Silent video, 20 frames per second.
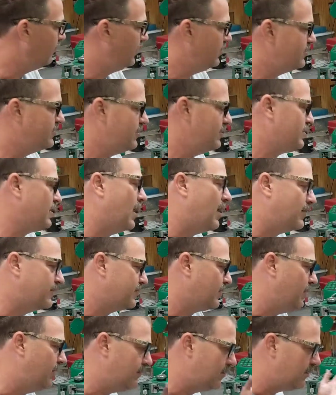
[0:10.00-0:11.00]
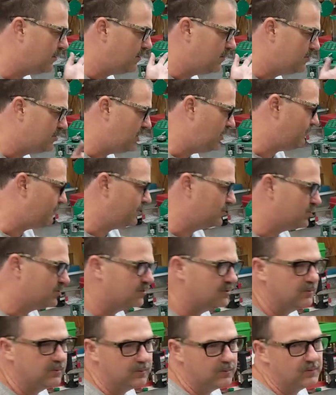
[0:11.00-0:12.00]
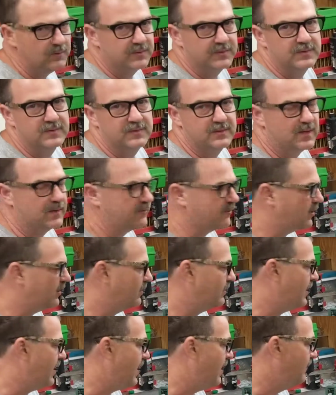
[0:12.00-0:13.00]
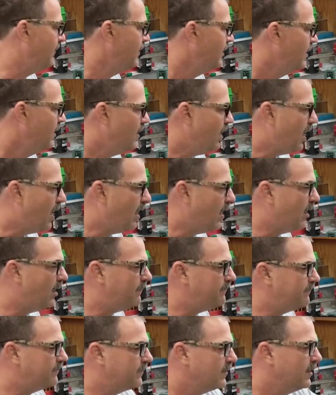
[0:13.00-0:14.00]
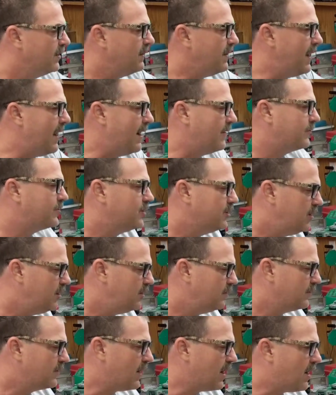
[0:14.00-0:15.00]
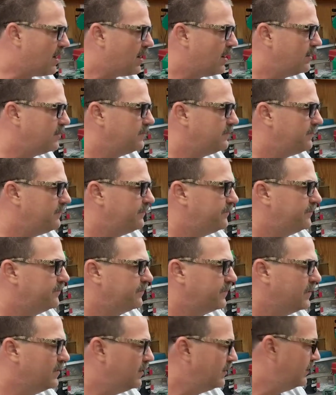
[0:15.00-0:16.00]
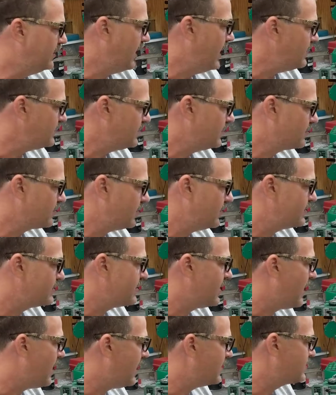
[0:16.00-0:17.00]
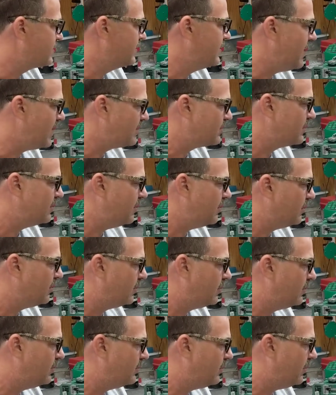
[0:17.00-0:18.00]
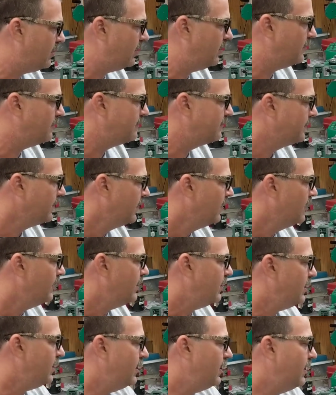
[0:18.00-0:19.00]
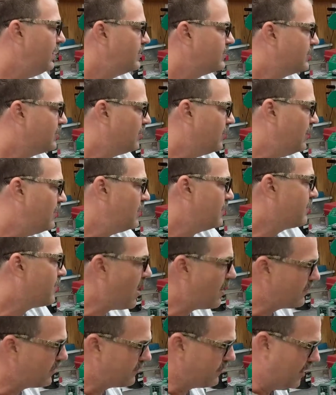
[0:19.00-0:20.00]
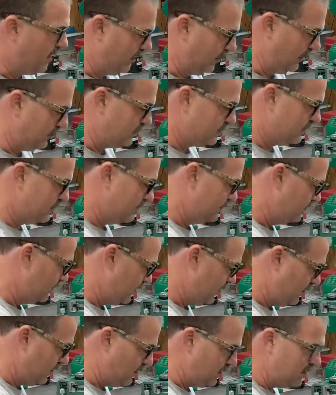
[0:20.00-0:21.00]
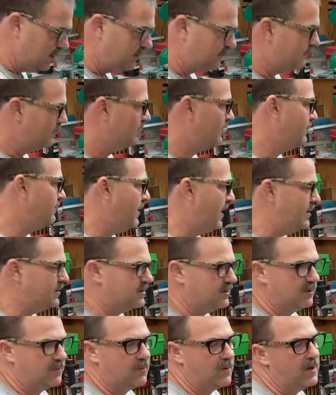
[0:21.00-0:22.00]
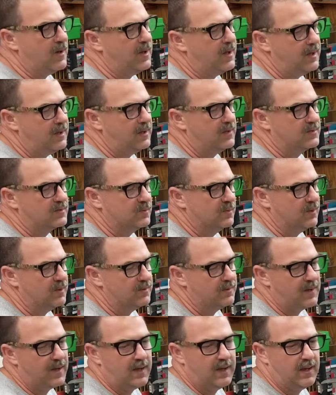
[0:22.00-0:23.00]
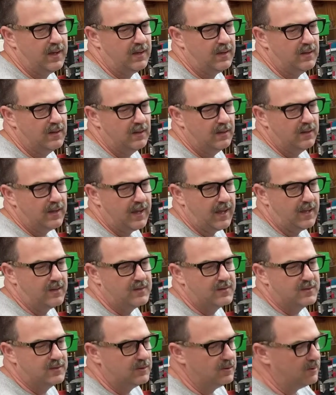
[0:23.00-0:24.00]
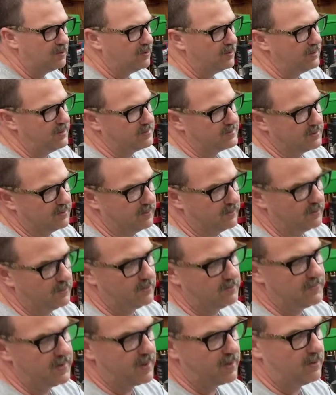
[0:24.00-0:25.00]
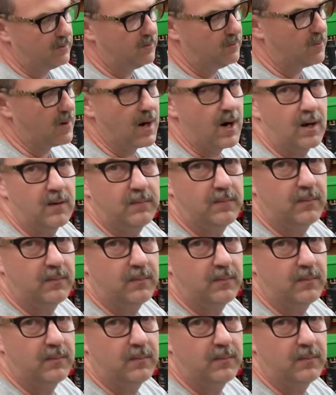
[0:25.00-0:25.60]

which is also the cheapest tools and stuff like that. After you've got the cases resized, the next thing you're going to do is clean the primer pockets. Doing it the basic way is with a hand tool, and it's a little metal wire